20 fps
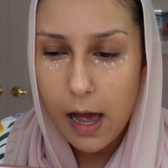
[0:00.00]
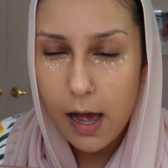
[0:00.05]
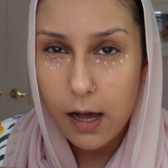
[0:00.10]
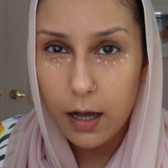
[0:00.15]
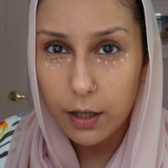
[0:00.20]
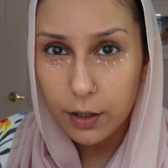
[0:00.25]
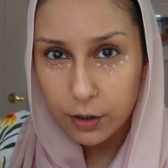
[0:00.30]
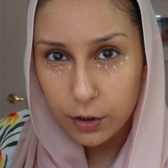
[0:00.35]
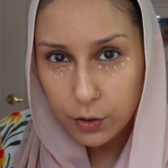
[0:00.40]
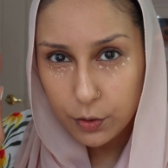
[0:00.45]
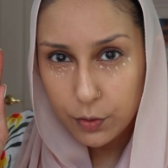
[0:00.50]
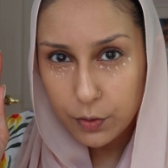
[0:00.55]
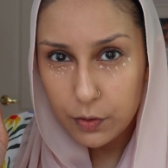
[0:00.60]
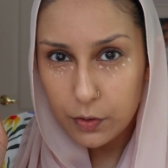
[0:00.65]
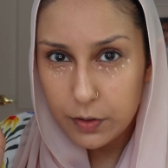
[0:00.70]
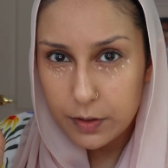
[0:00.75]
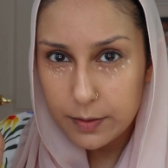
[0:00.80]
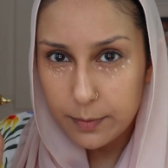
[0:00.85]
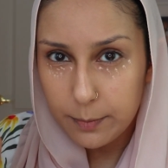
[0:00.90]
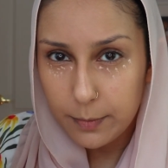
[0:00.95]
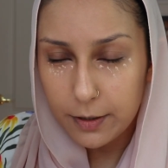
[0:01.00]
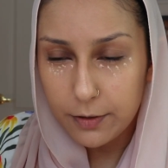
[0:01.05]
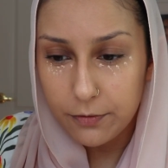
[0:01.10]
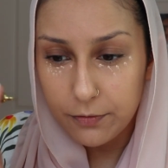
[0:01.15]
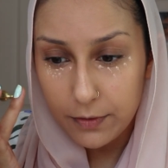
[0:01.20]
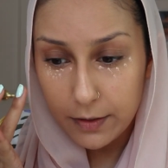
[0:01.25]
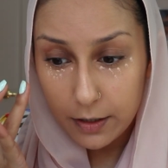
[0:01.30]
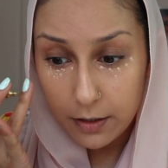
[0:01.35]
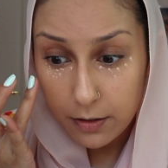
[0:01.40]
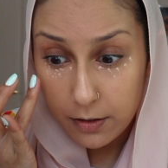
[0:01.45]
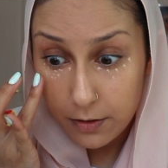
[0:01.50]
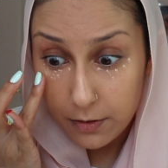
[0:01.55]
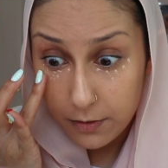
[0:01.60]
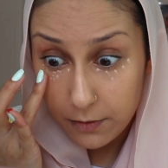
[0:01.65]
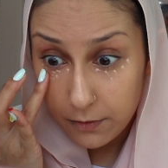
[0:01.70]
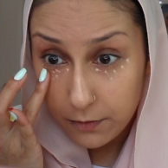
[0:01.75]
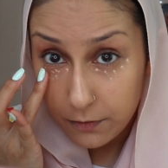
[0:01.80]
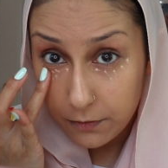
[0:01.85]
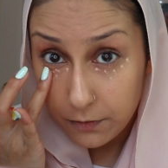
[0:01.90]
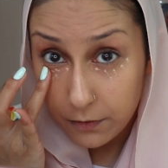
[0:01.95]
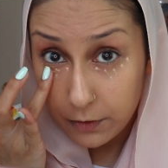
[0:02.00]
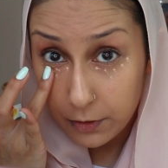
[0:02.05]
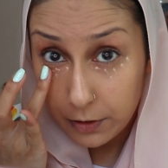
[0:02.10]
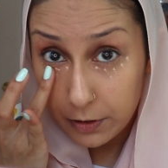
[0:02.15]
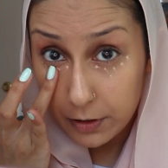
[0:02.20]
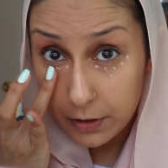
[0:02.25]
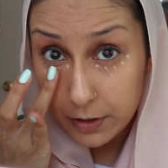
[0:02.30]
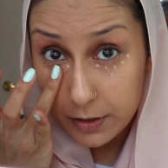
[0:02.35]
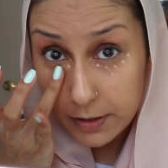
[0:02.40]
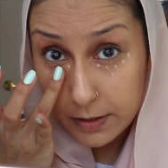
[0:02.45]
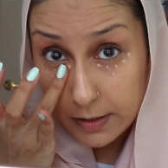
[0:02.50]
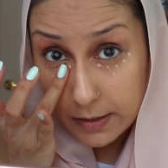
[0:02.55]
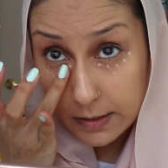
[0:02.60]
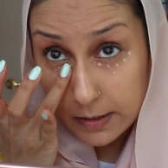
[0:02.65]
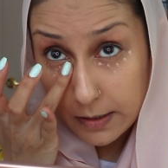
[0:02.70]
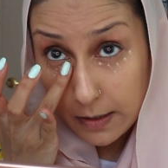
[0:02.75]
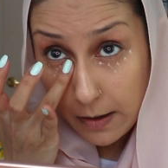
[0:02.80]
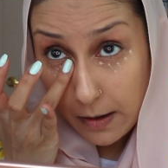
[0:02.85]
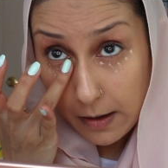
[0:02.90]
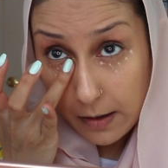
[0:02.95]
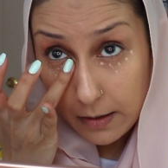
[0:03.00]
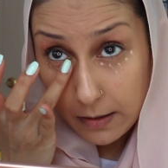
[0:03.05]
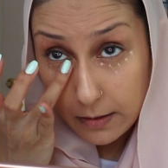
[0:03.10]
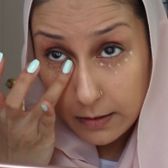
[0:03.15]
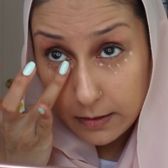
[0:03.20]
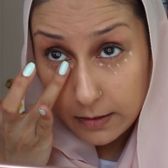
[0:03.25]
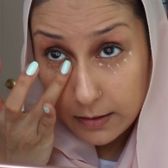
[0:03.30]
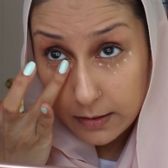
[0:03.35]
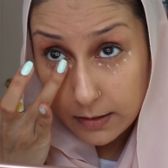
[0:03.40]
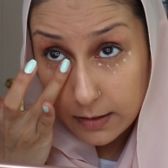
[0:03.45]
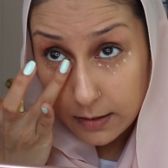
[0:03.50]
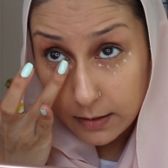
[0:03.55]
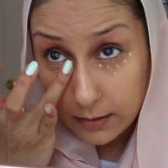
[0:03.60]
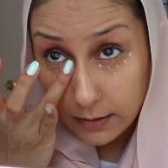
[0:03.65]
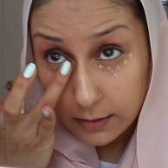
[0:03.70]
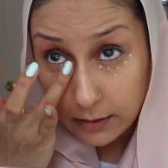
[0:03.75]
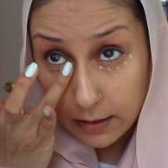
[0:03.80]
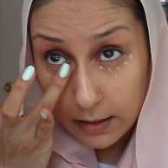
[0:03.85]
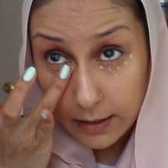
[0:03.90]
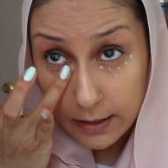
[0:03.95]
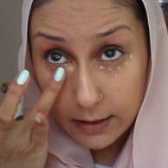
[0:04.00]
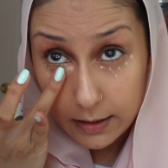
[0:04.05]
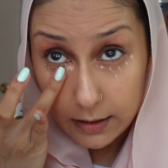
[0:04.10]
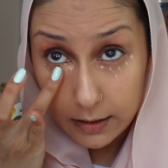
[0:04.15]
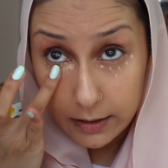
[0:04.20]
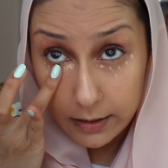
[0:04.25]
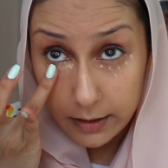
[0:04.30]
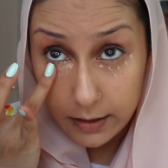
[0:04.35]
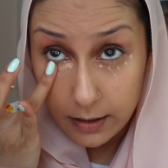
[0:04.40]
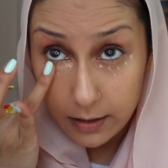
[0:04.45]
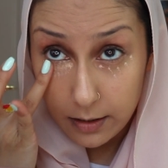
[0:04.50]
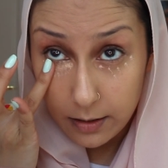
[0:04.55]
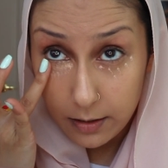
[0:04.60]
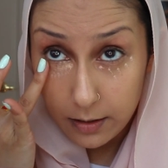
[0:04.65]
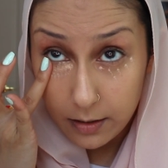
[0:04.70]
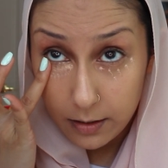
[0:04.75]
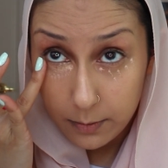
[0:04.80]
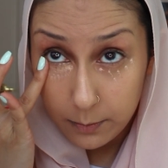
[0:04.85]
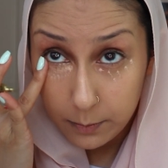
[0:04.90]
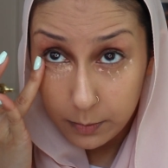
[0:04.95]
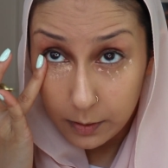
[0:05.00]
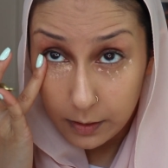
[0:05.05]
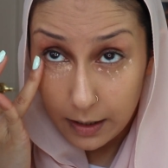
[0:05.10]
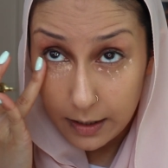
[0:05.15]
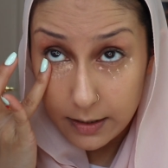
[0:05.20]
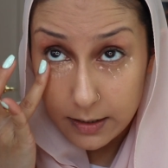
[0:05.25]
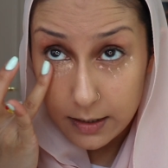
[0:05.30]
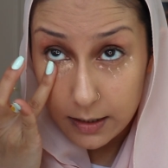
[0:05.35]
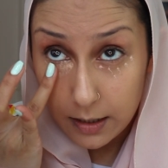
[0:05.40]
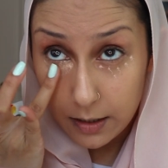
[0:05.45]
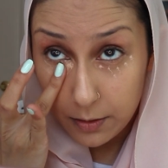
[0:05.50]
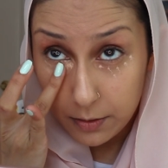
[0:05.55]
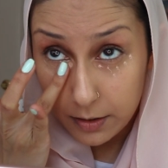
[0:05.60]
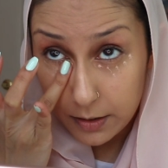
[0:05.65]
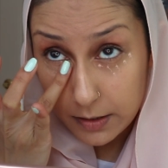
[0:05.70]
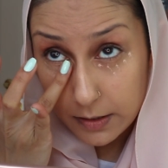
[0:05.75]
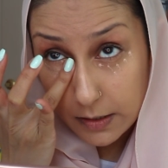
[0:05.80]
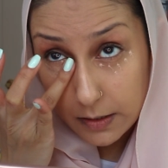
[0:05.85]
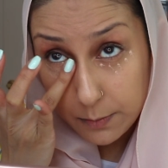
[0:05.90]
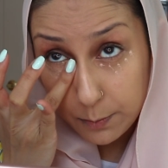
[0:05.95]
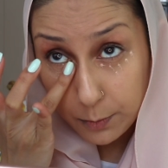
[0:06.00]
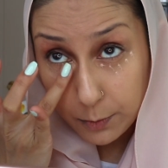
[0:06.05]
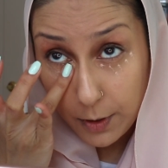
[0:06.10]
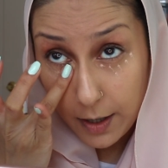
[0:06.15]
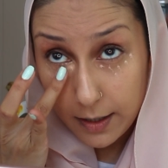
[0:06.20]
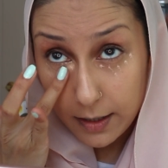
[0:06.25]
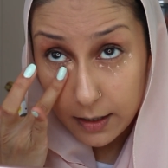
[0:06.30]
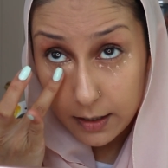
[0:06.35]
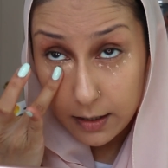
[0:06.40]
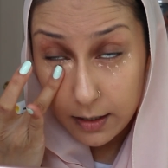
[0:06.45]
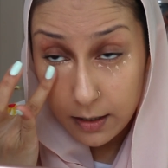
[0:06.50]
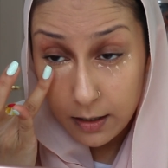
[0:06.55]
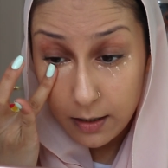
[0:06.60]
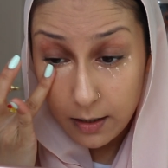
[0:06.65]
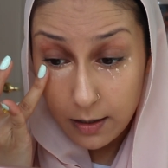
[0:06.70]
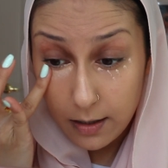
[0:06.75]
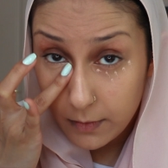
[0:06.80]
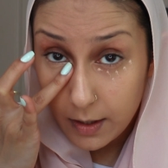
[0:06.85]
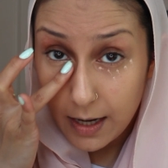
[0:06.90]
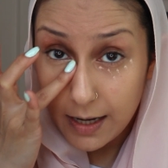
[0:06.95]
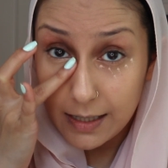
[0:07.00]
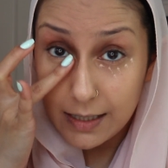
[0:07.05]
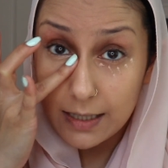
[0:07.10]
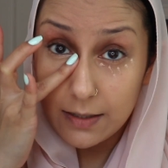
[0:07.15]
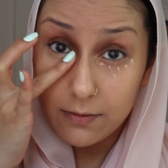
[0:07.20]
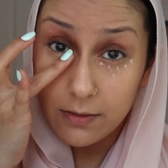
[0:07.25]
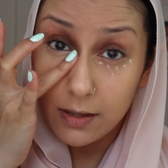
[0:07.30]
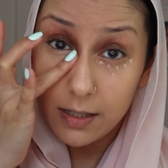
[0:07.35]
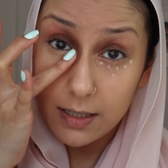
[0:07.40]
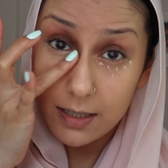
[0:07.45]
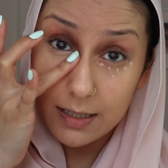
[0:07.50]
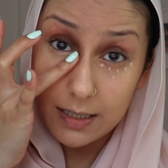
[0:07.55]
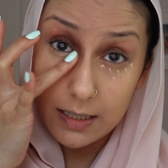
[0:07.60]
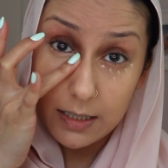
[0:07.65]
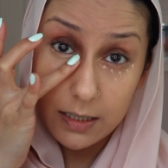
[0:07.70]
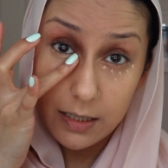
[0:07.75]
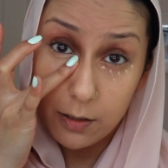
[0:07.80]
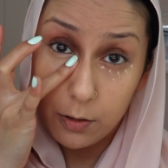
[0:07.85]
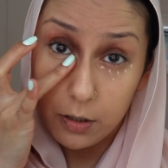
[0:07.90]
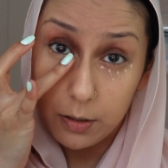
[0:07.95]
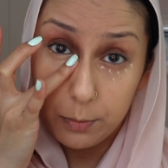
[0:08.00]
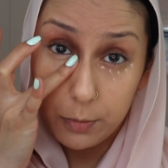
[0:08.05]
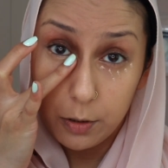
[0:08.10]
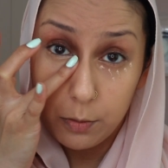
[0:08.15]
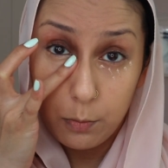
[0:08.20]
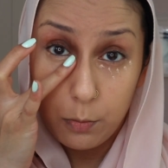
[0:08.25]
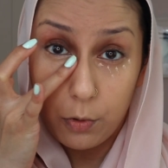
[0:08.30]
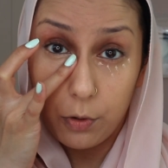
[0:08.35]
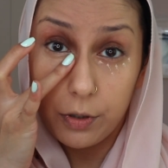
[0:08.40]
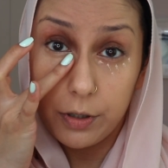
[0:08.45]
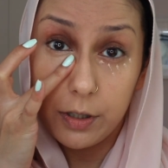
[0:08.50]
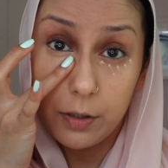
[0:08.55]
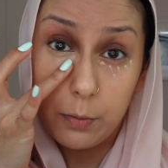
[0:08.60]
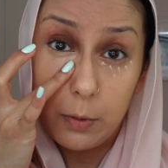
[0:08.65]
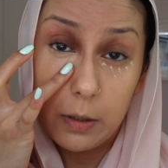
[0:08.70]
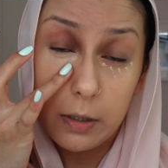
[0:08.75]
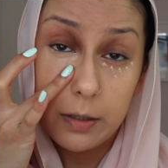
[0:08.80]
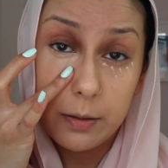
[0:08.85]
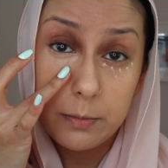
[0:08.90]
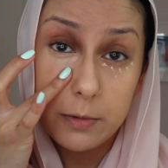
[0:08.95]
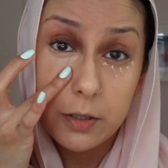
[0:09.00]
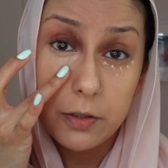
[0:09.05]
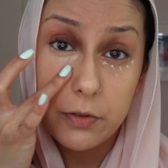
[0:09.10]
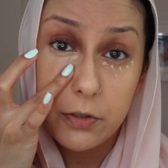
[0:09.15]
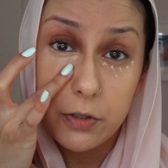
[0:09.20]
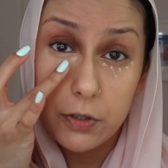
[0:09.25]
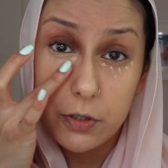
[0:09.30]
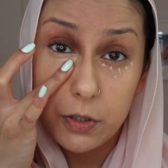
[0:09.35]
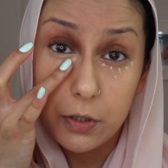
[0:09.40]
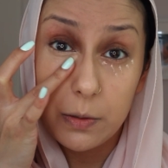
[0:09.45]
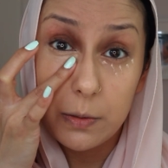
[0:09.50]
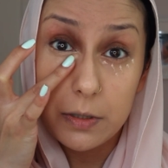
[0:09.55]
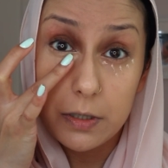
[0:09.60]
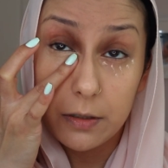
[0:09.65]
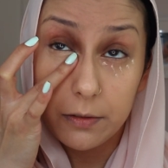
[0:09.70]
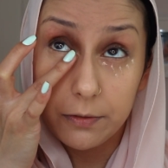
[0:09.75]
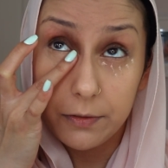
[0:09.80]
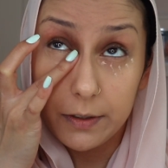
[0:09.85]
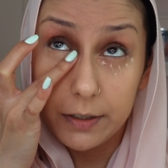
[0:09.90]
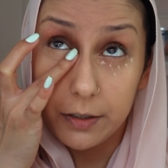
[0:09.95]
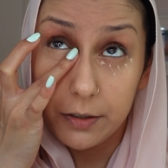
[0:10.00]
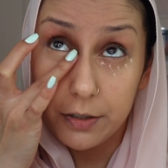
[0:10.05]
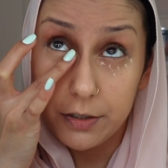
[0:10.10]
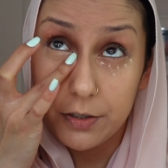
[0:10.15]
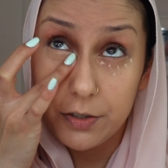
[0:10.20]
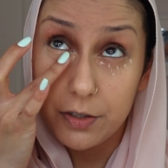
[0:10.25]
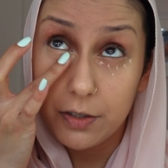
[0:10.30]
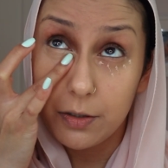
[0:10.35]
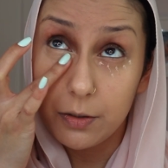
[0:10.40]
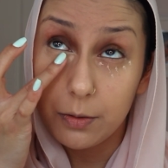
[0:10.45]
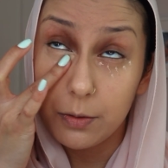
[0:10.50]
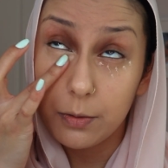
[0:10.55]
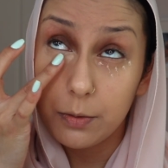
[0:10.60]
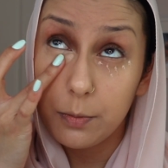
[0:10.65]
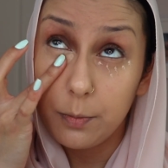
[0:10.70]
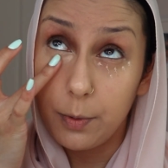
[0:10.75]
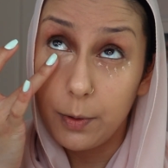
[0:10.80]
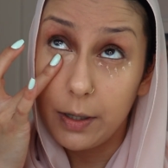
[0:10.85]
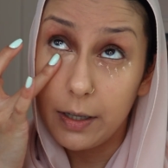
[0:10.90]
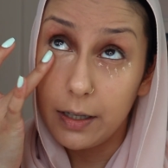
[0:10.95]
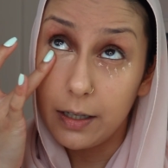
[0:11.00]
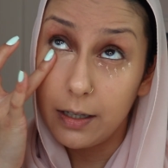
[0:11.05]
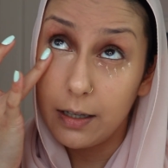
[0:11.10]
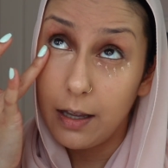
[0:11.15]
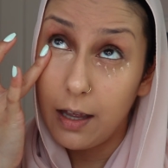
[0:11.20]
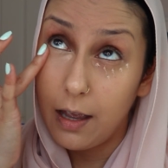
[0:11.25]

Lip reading: I'll use my finger first to lightly blend it out and spread it. And even the CC cream, you're more than welcome to just use your fingers too, but